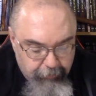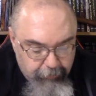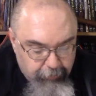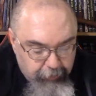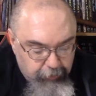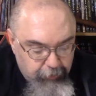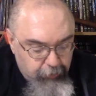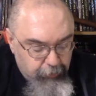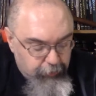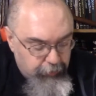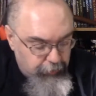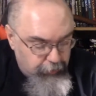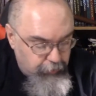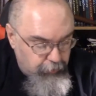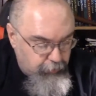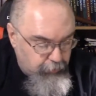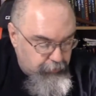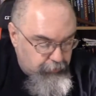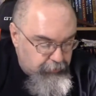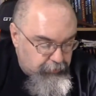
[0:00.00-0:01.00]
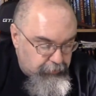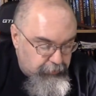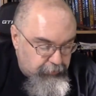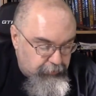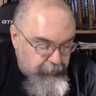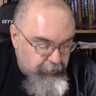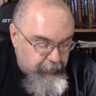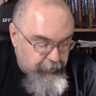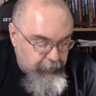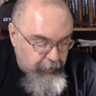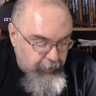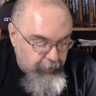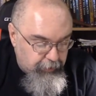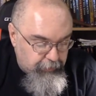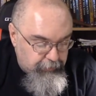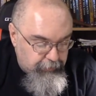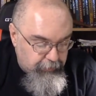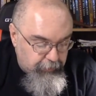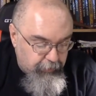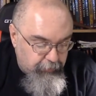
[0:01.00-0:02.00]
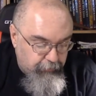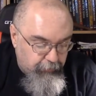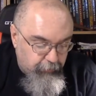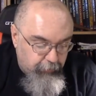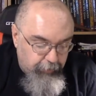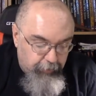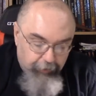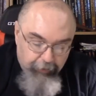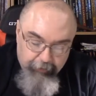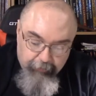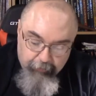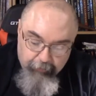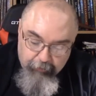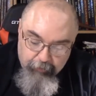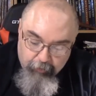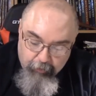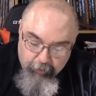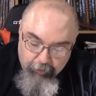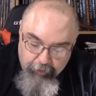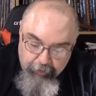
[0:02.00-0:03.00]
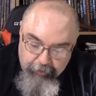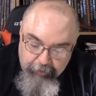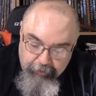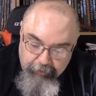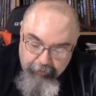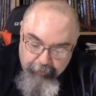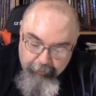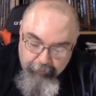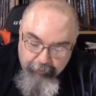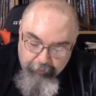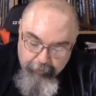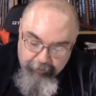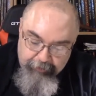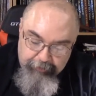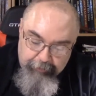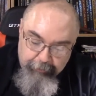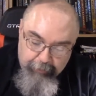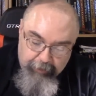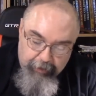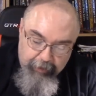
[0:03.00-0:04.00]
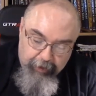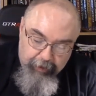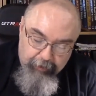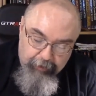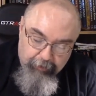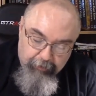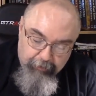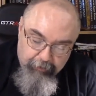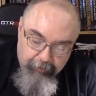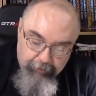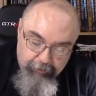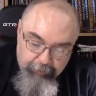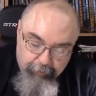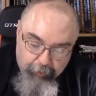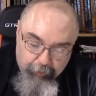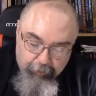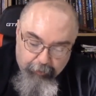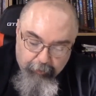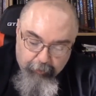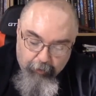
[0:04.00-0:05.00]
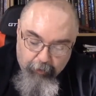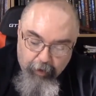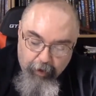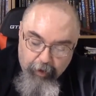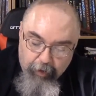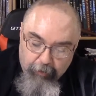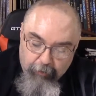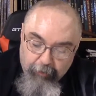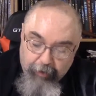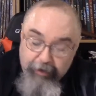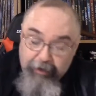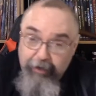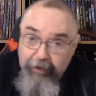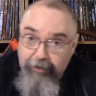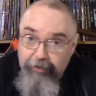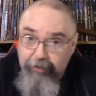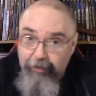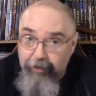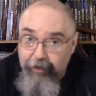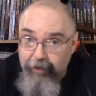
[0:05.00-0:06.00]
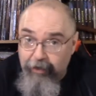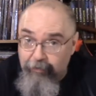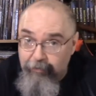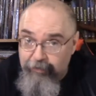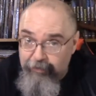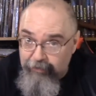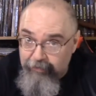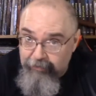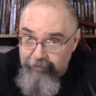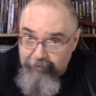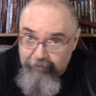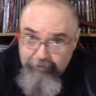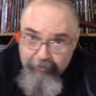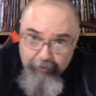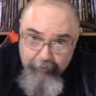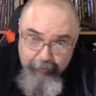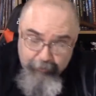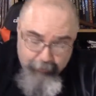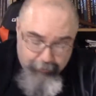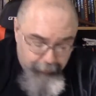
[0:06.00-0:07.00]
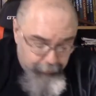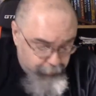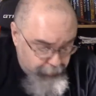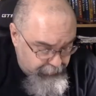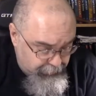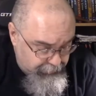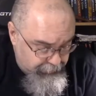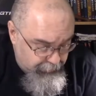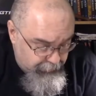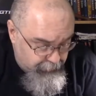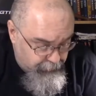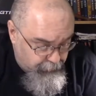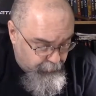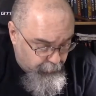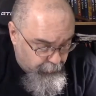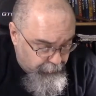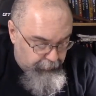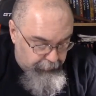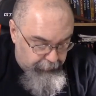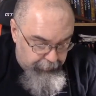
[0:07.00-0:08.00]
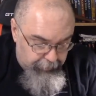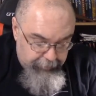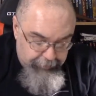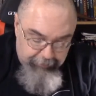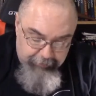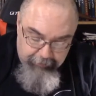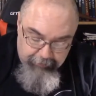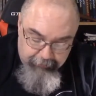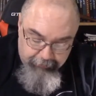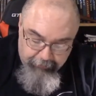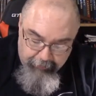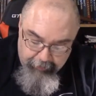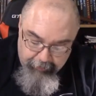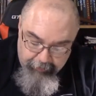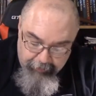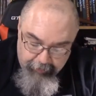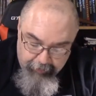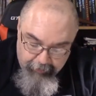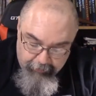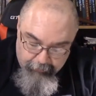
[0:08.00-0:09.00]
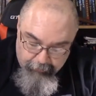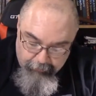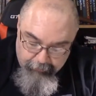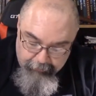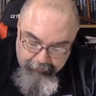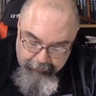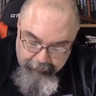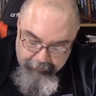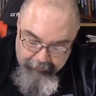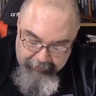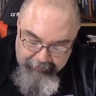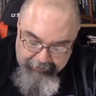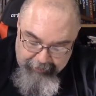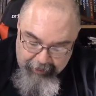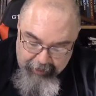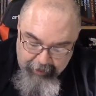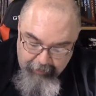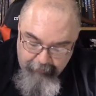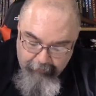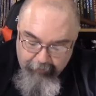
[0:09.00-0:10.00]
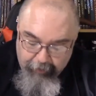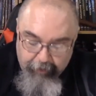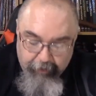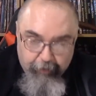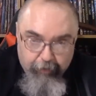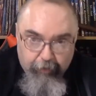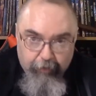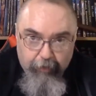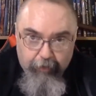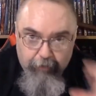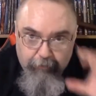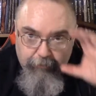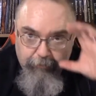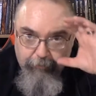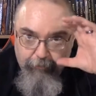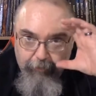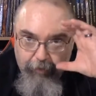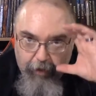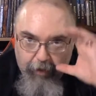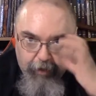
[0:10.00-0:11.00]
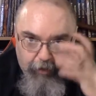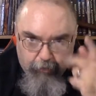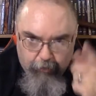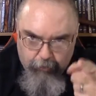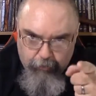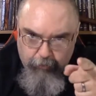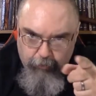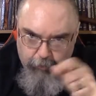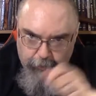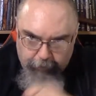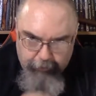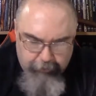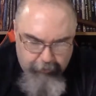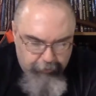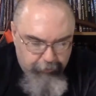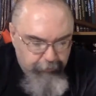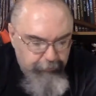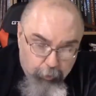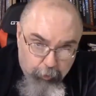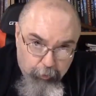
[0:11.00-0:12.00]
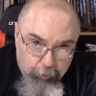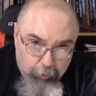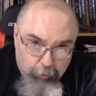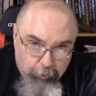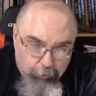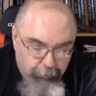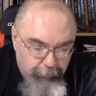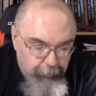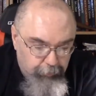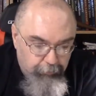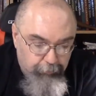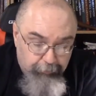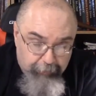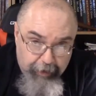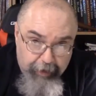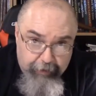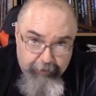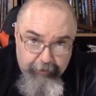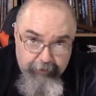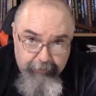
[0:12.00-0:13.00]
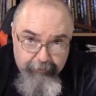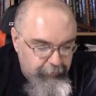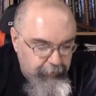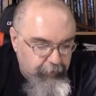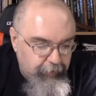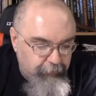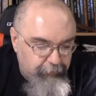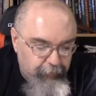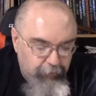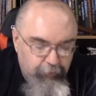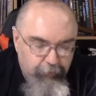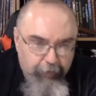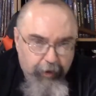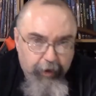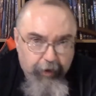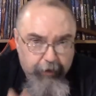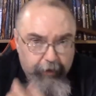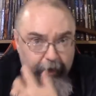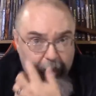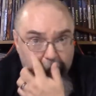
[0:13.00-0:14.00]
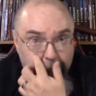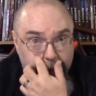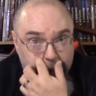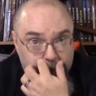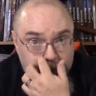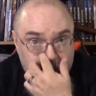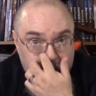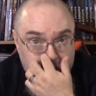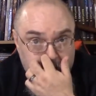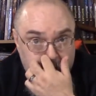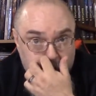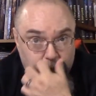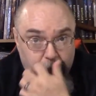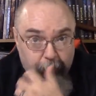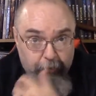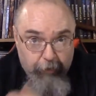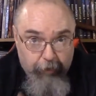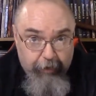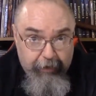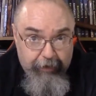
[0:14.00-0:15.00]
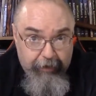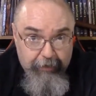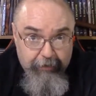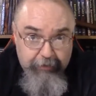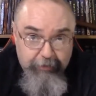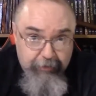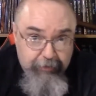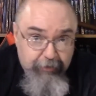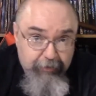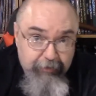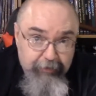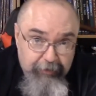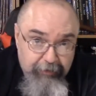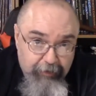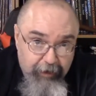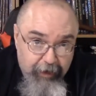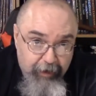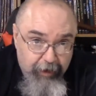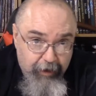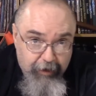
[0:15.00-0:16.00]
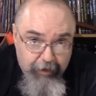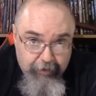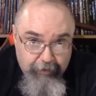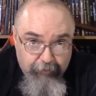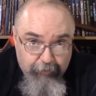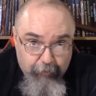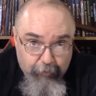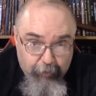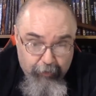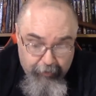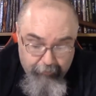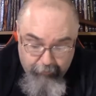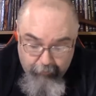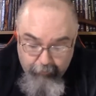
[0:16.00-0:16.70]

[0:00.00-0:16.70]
that you can use, such as the infrared electric torch, the PRIS binoculars, portable radiation imaging system is what PRIS stands for, light intensifier goggles, psi finder goggles, which if you've got a campaign that you're against psions for whatever